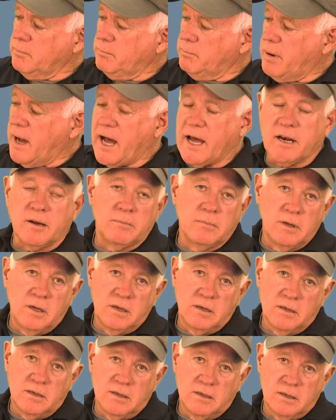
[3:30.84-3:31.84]
Bottom
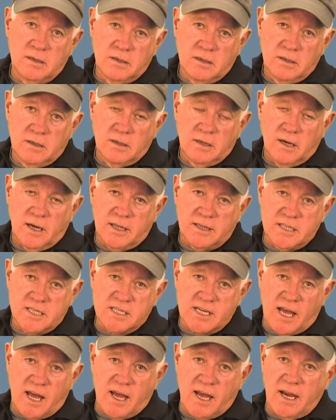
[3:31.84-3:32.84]
on the
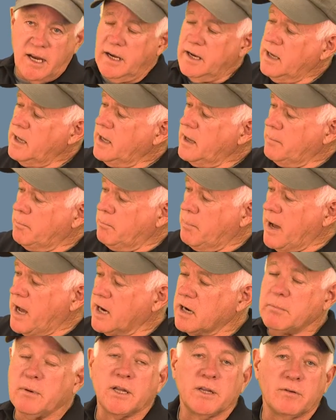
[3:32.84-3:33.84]
side,
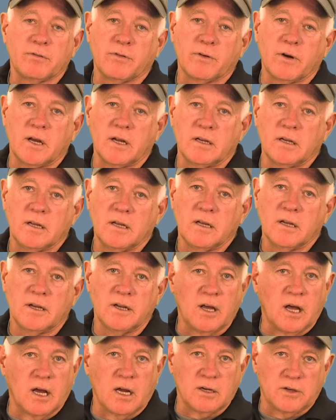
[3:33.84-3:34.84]
bottom on the front,
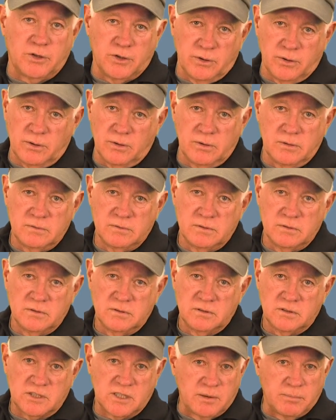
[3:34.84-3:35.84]
dog two.
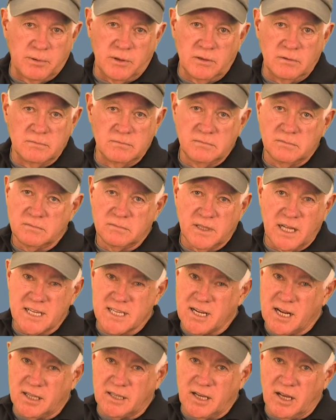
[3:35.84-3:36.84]
Simple.
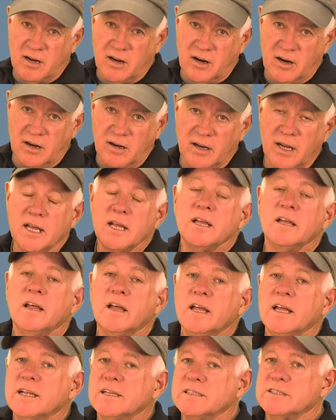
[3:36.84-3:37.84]
That's not that hard.
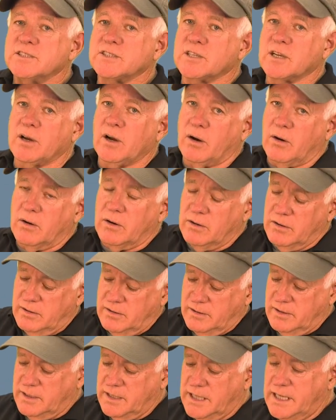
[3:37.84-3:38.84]
So,
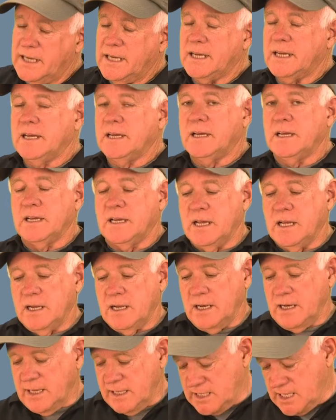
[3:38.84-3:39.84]

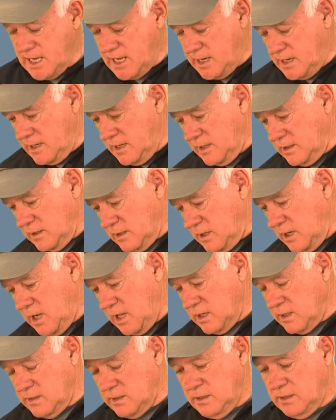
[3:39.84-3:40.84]
let's add another
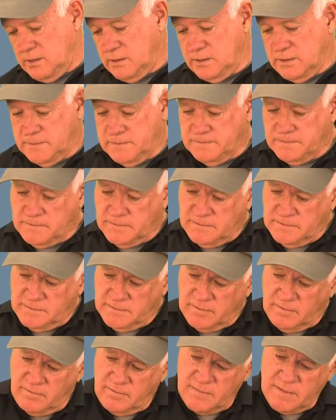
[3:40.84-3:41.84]
collar though.
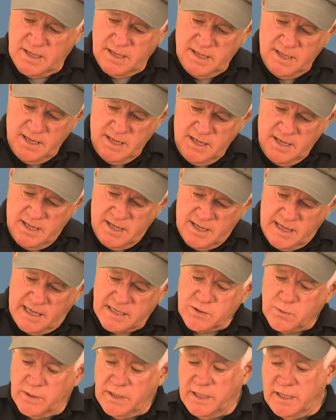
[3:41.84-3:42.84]

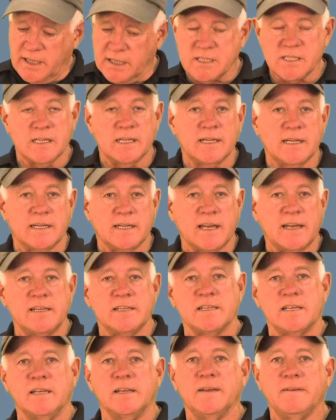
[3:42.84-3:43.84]
That's when it gets a little
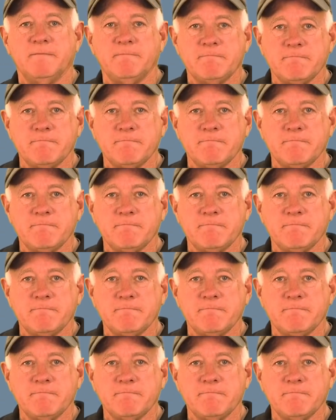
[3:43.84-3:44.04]
dicey.